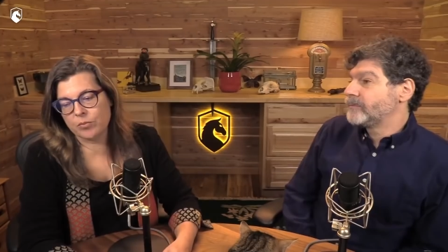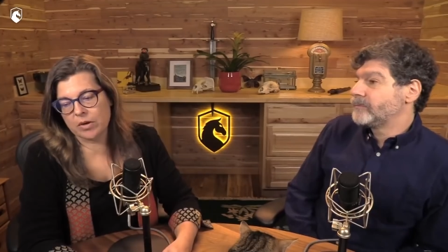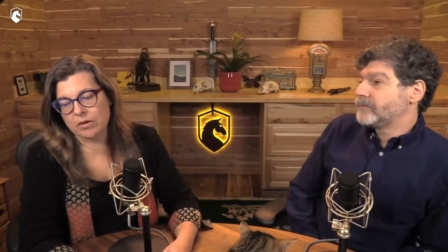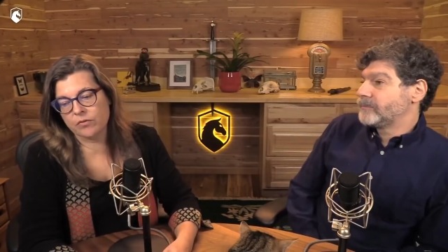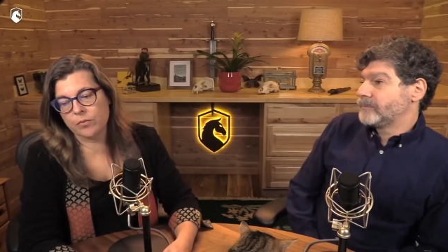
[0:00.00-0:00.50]

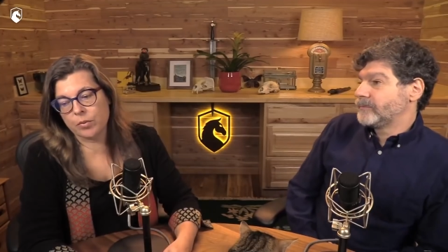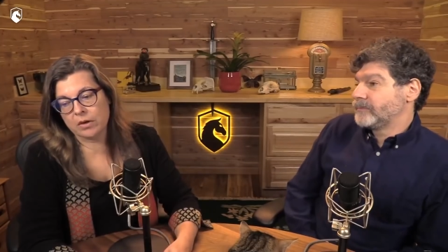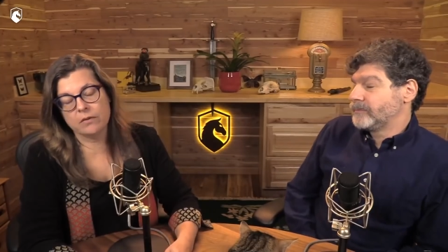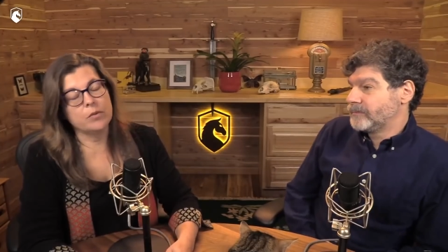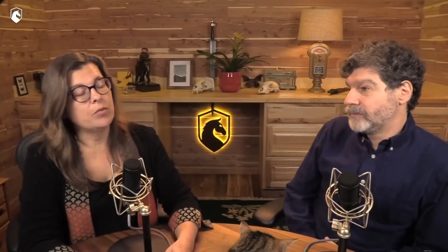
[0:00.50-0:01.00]
Speaker 1: Part of
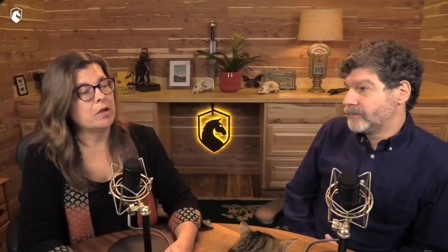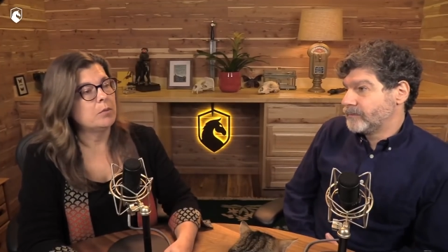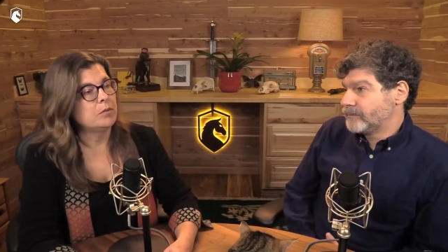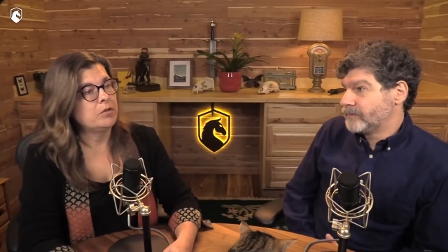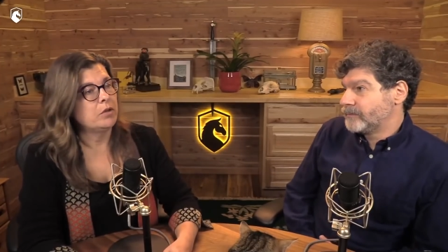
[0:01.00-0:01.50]
part of the
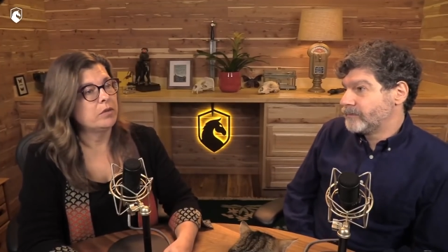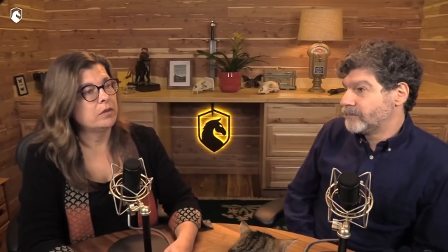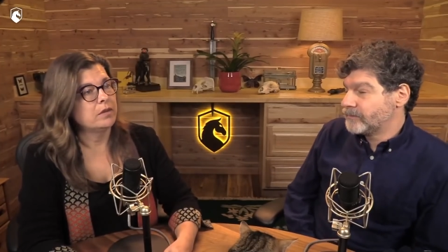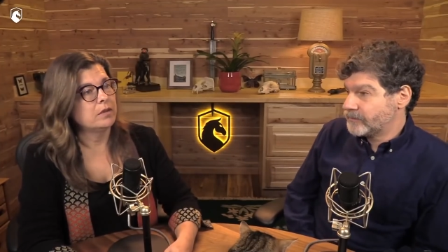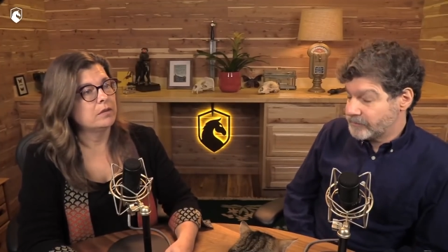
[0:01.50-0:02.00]
problem, you know, the
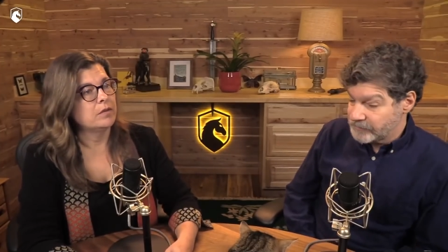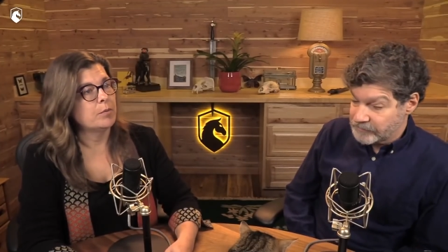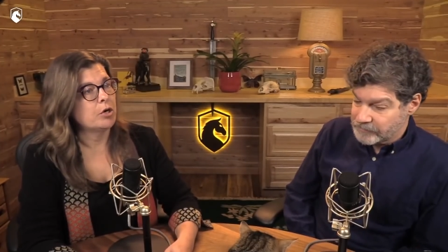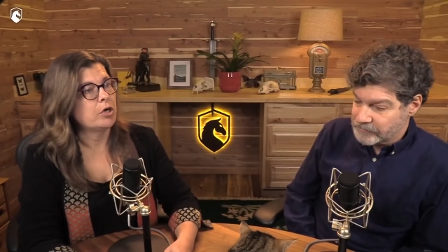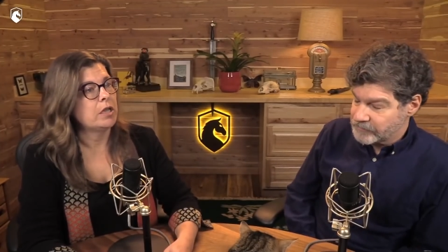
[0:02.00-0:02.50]
the, the
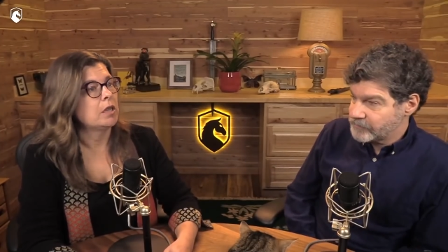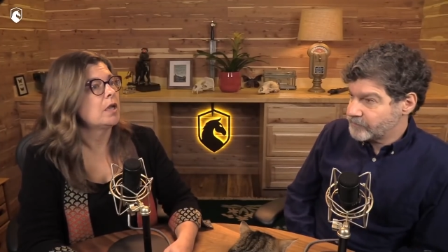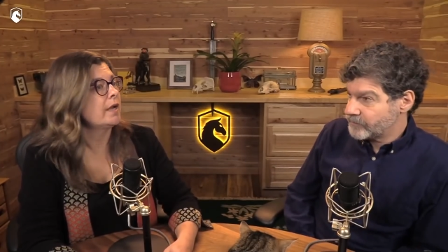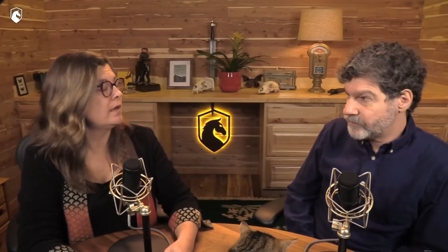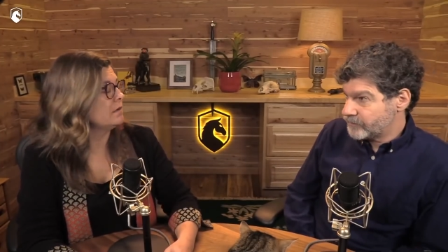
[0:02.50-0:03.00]
party
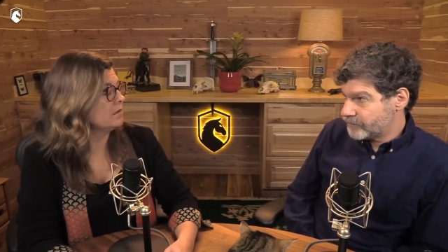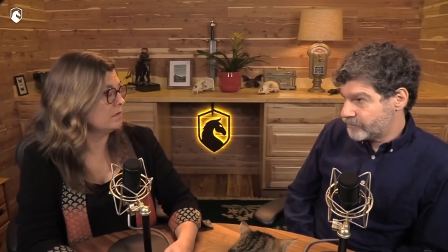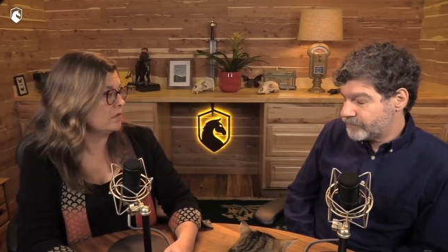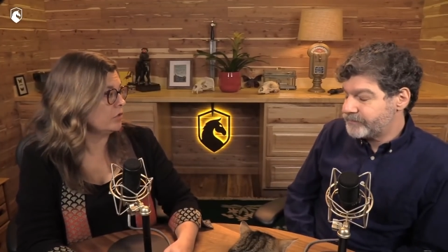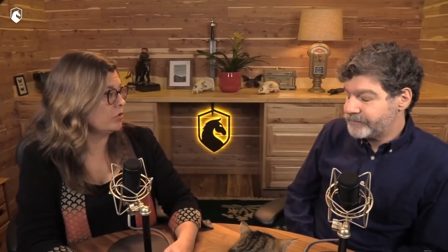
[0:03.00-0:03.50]
line
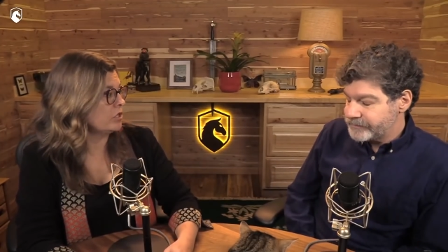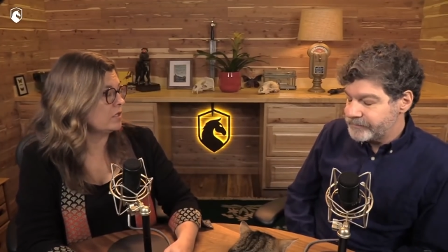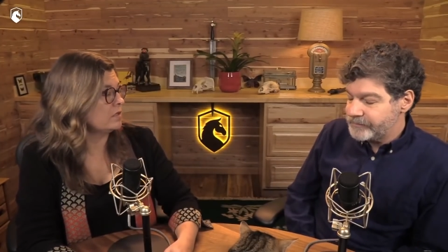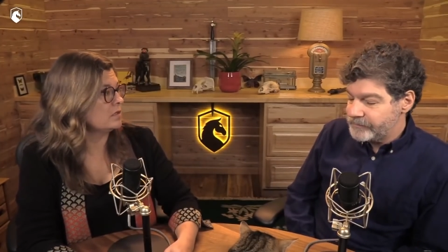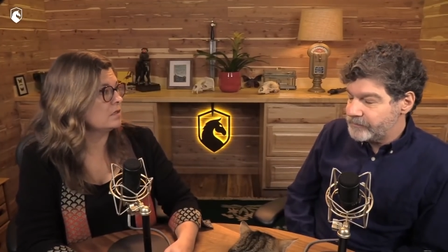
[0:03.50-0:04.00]

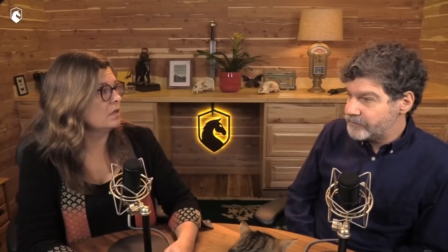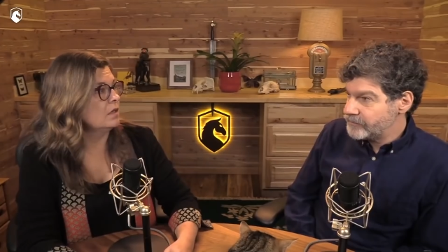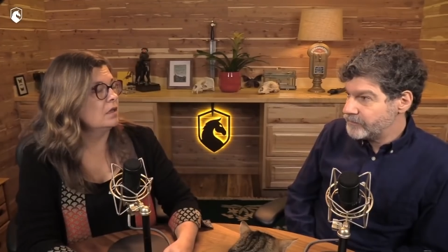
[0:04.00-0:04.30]
solutions